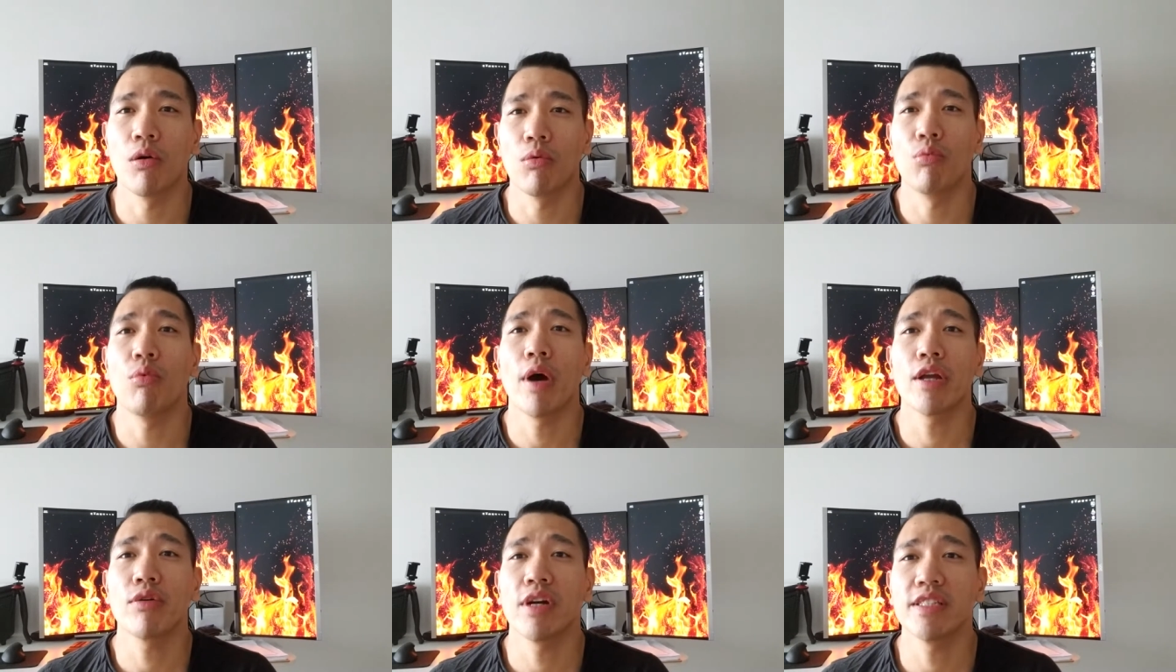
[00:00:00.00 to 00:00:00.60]

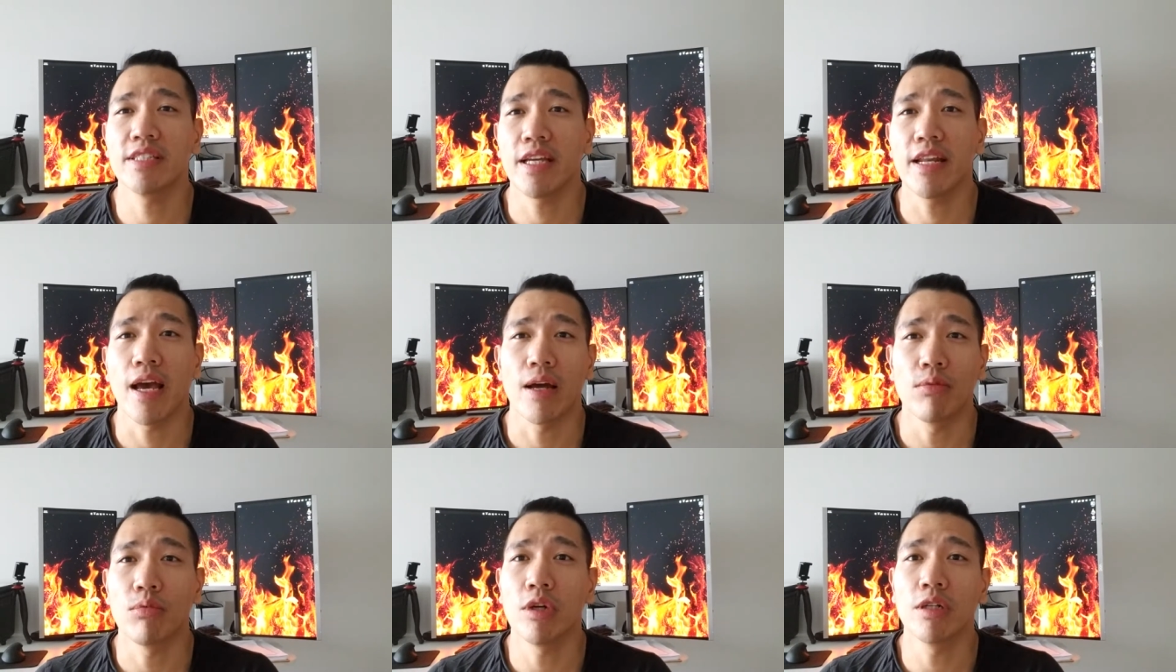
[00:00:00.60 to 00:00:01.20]
why do I say
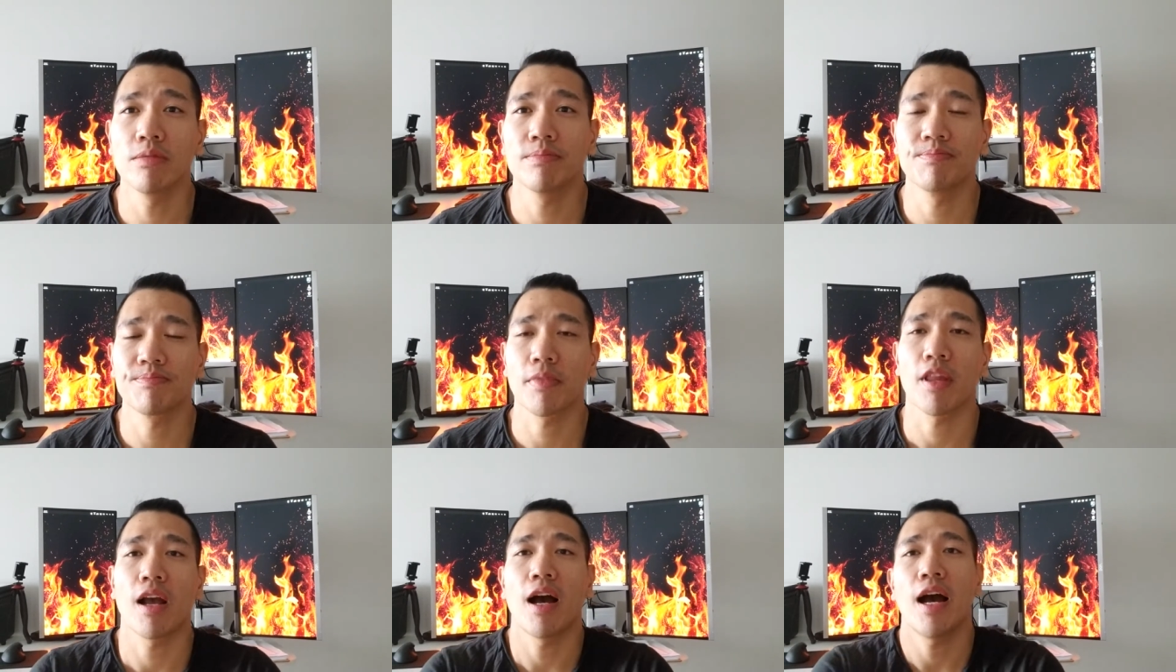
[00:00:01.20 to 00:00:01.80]
that? Well,
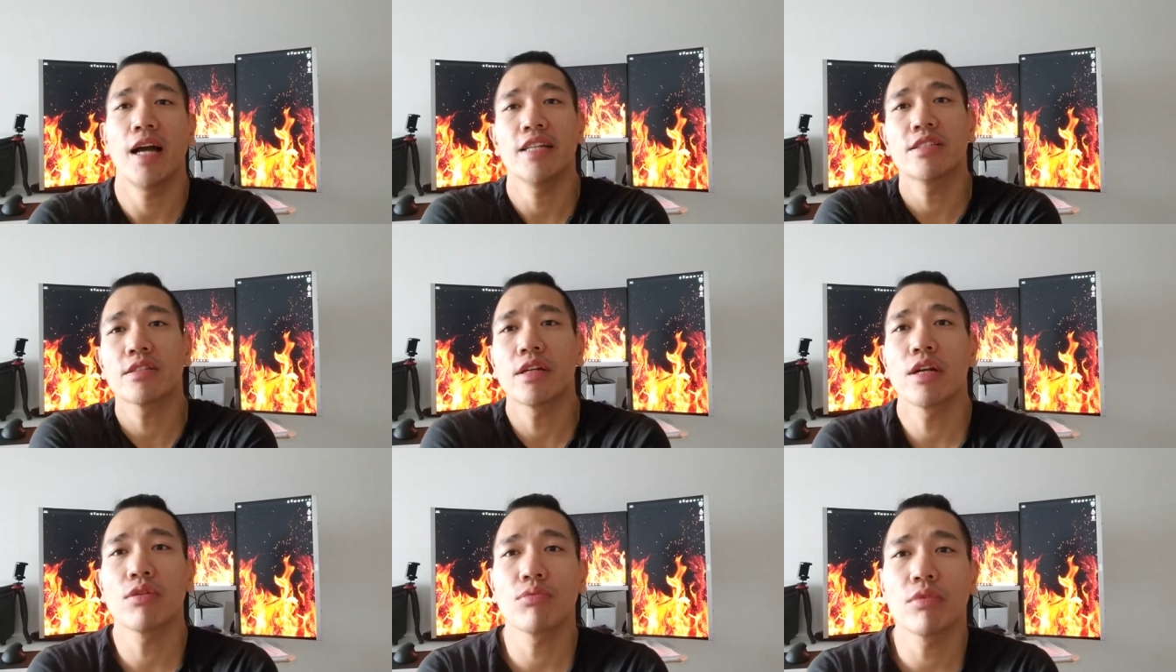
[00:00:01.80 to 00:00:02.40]
I
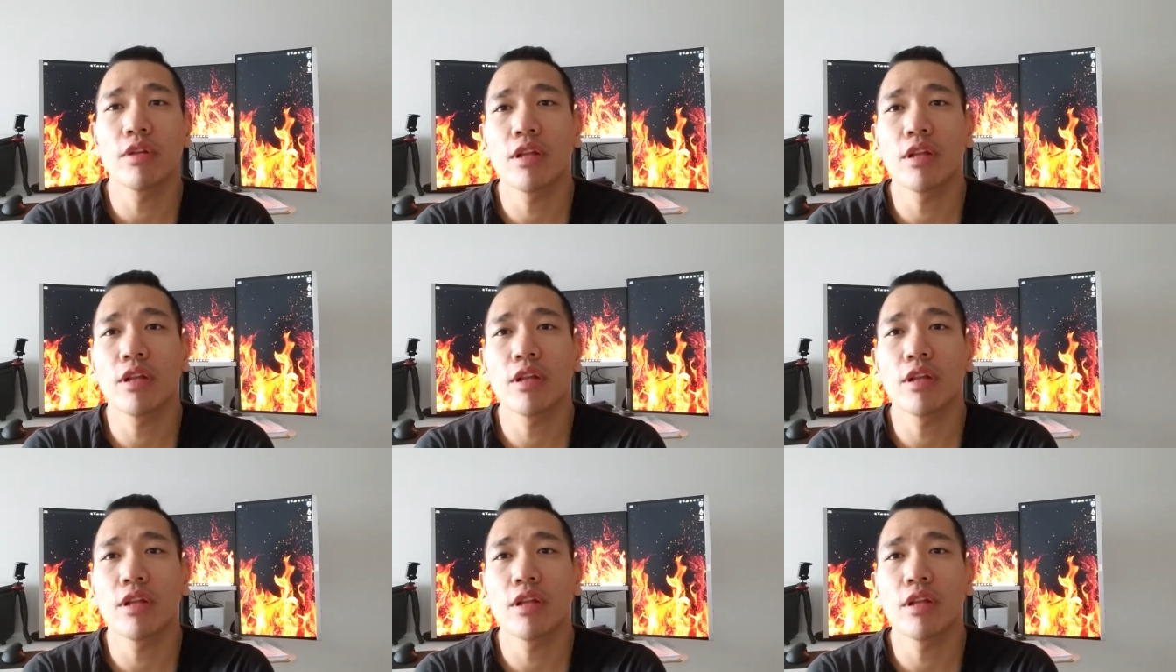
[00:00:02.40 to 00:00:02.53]
started,